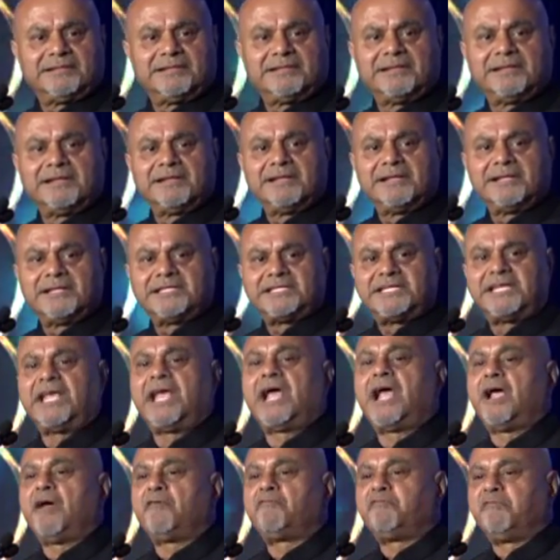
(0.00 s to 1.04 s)

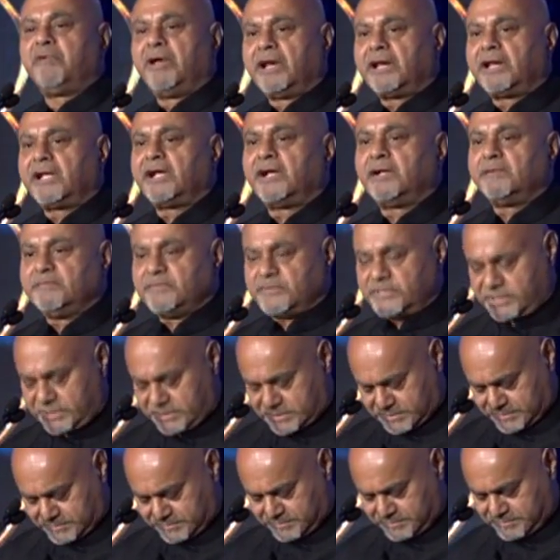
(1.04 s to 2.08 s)
CIF welcomes
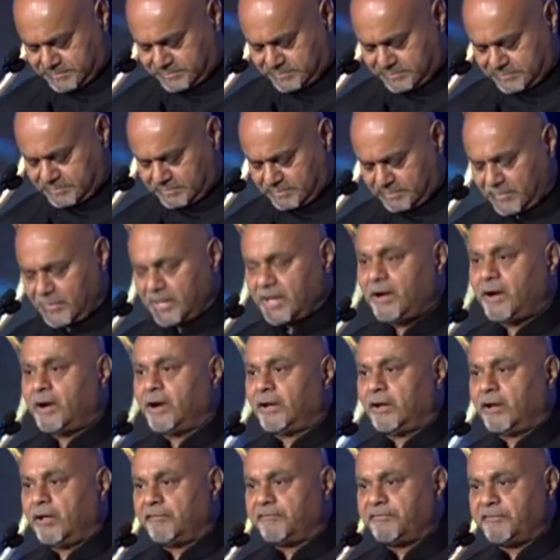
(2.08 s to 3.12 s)
all
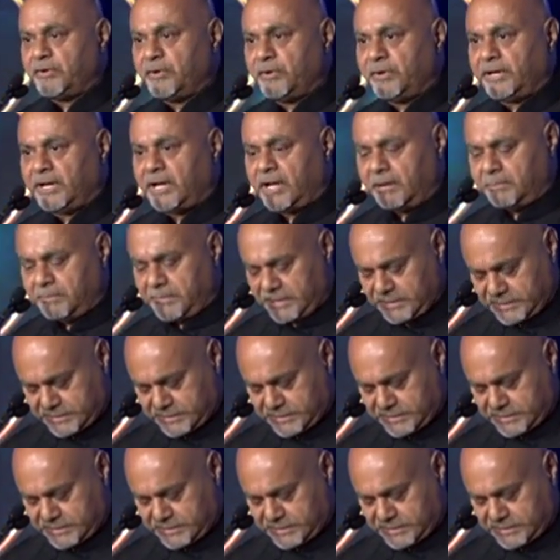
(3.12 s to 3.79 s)
of you in our midst.